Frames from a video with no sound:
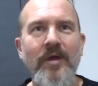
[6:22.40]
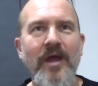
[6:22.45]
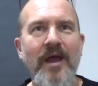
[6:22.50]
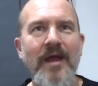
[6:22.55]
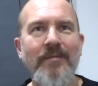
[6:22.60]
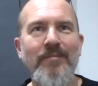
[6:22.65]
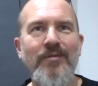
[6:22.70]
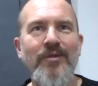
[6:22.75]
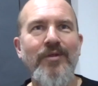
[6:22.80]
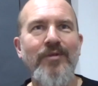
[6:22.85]

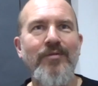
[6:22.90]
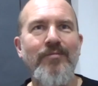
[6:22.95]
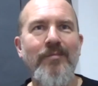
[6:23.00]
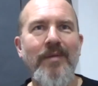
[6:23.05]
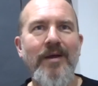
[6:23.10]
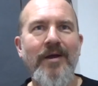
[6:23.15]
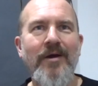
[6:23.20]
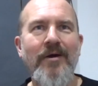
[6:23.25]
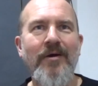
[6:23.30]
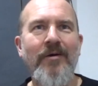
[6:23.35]
game
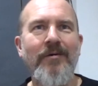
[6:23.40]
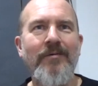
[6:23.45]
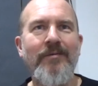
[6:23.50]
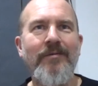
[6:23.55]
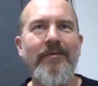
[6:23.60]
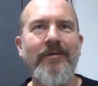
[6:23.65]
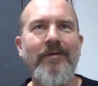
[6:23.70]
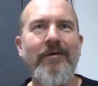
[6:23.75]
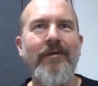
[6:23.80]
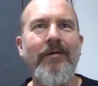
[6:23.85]
smell.
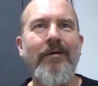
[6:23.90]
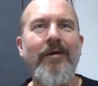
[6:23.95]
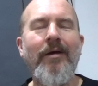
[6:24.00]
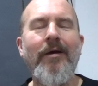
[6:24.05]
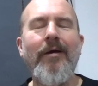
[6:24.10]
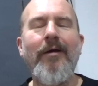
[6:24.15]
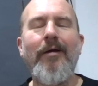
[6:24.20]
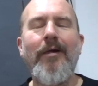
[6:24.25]
Oh.